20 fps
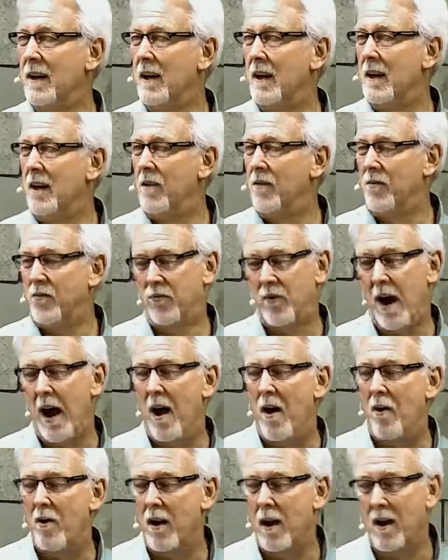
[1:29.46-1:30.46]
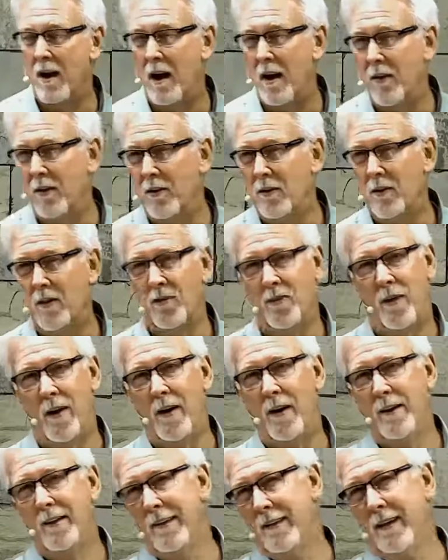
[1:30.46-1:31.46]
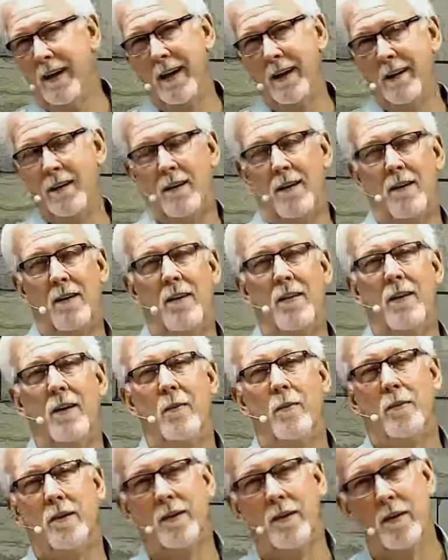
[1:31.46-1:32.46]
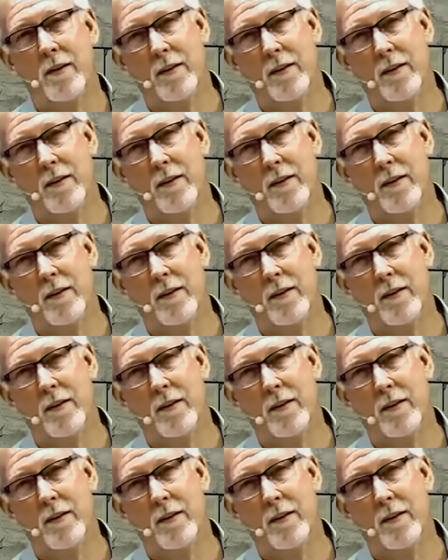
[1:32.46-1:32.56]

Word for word: frown at others as far as and they call themselves